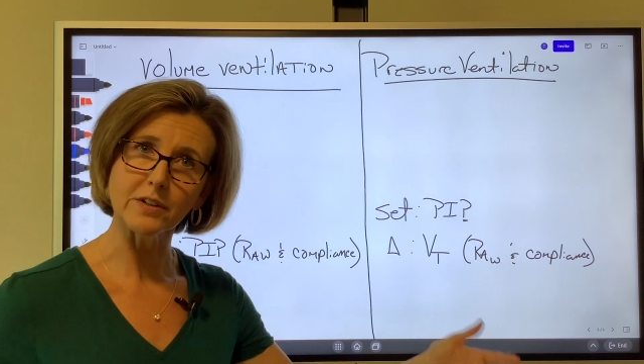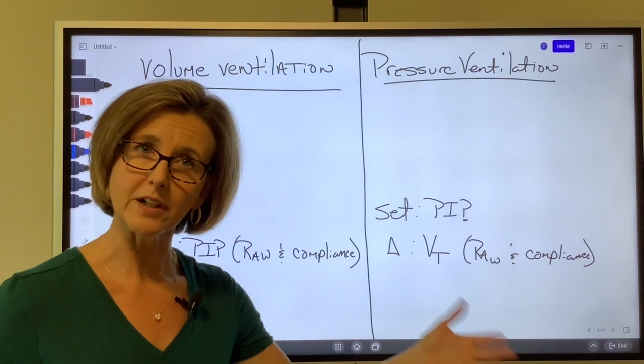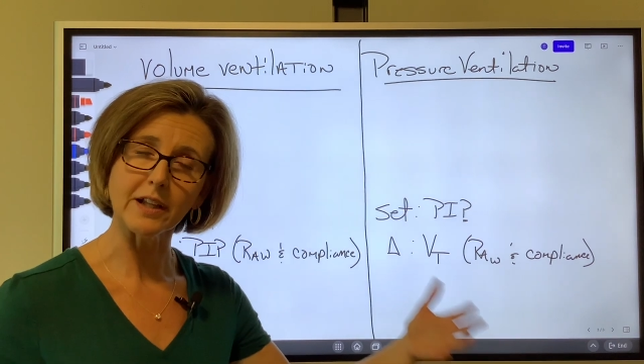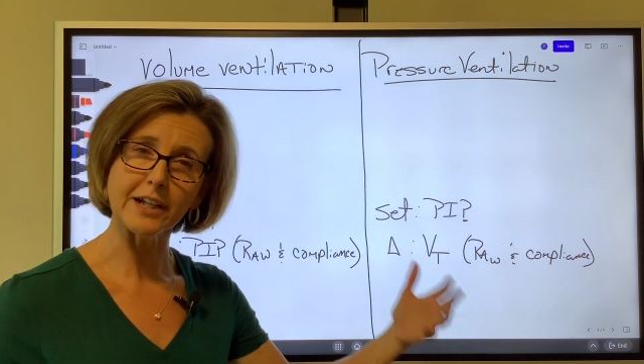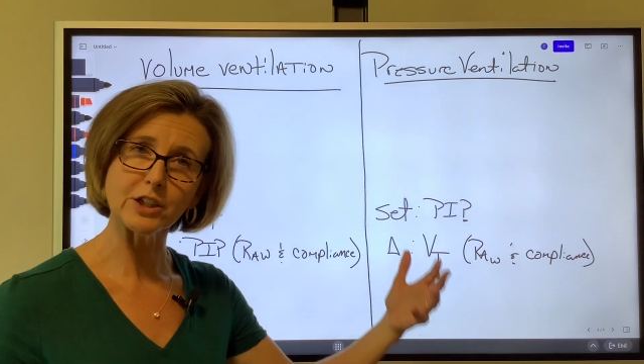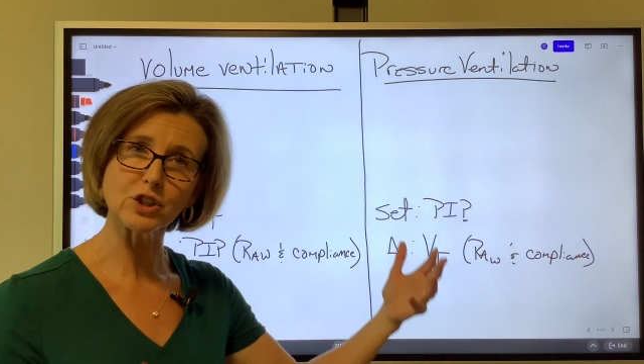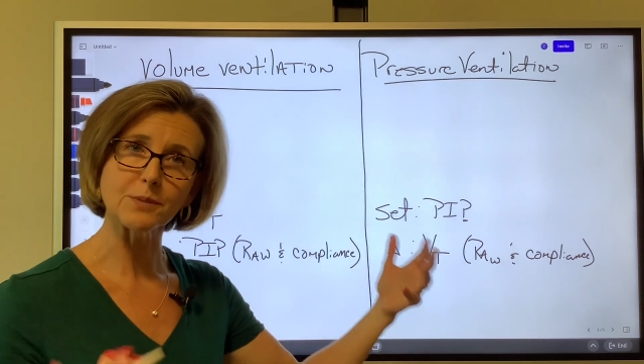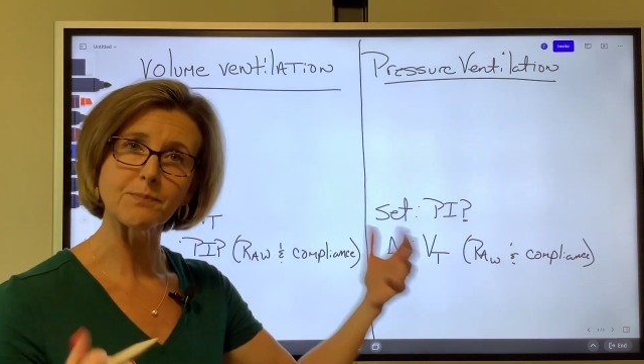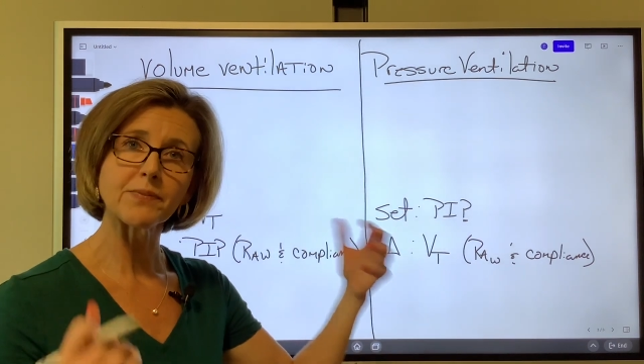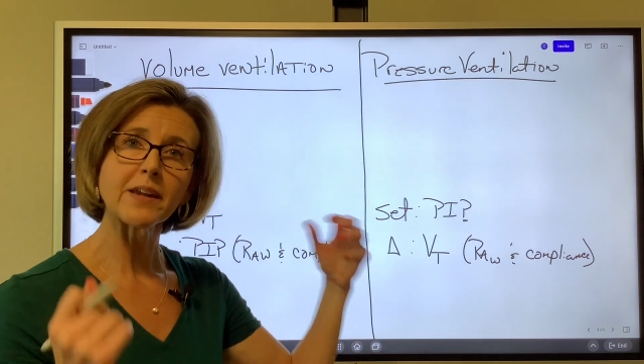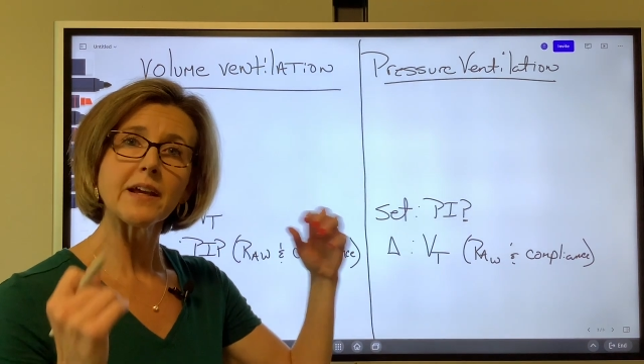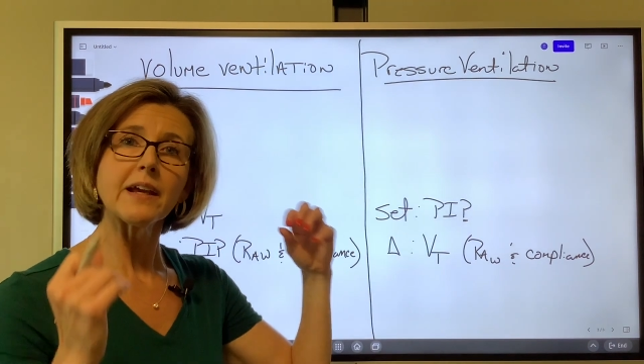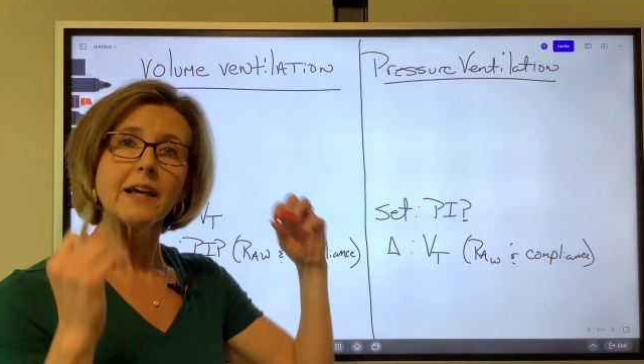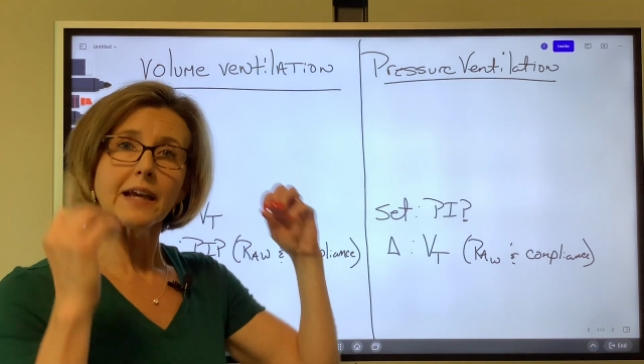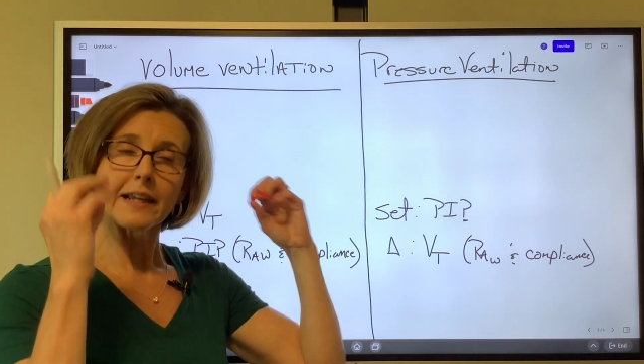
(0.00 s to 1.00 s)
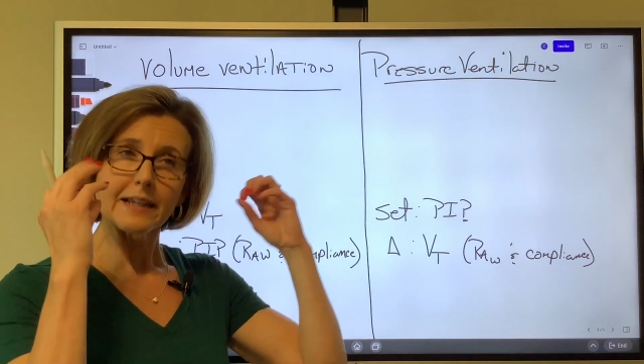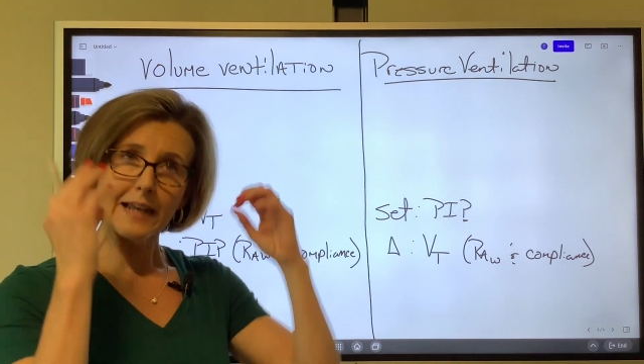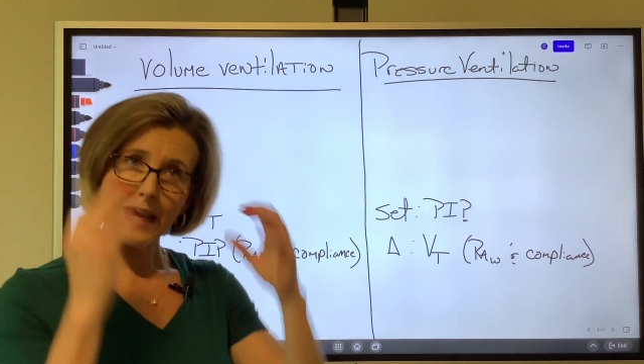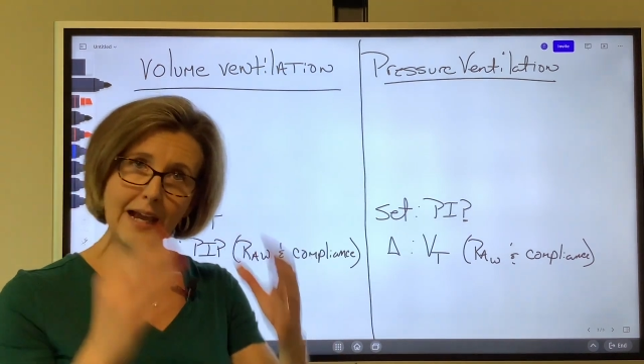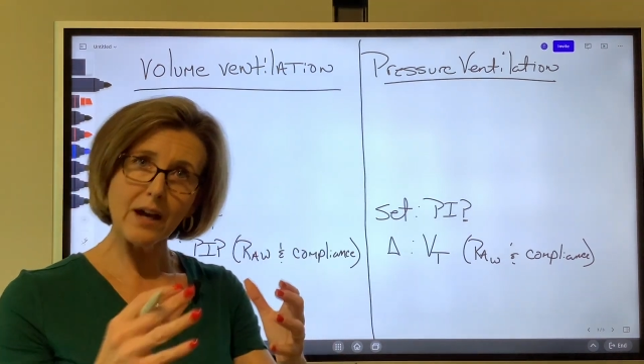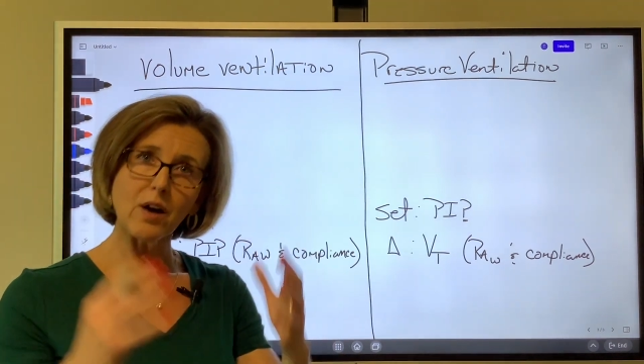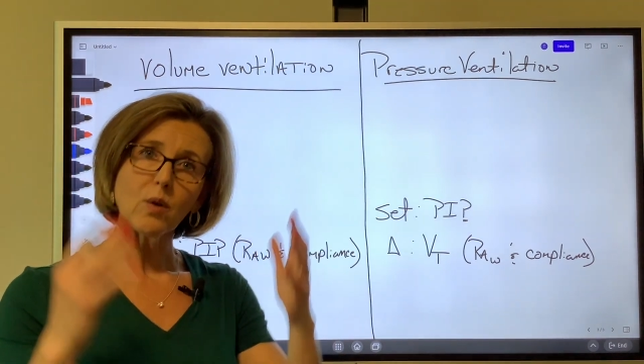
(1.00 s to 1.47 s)
ventilation.
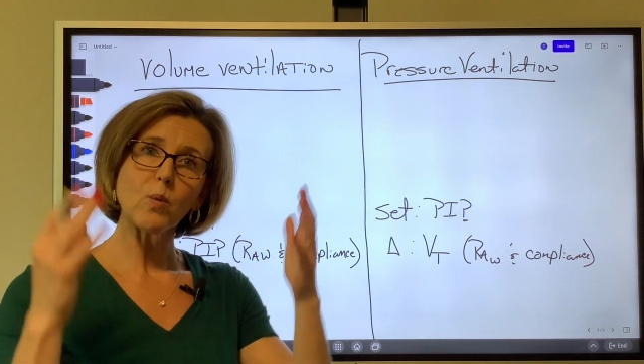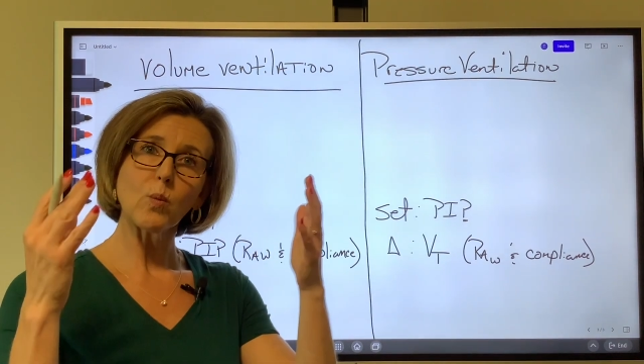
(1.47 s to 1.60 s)
Now